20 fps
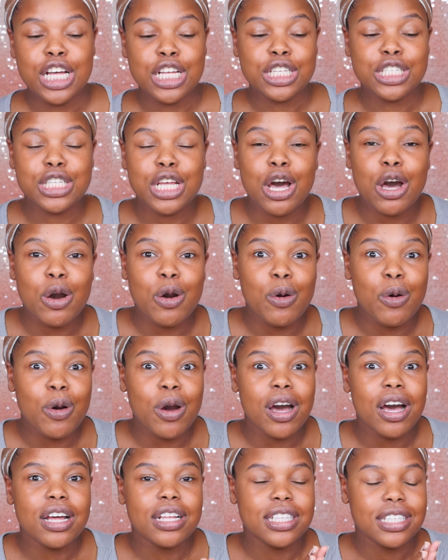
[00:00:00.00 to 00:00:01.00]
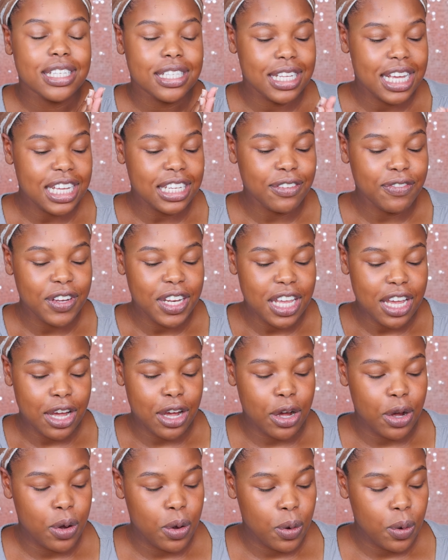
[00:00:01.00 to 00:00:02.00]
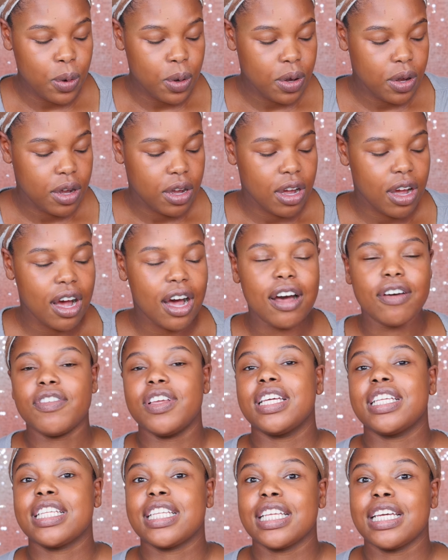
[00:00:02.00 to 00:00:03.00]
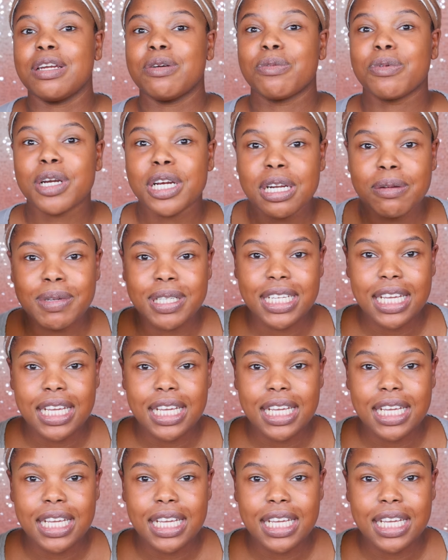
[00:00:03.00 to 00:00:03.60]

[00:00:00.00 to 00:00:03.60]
So today's video, obviously we're gonna be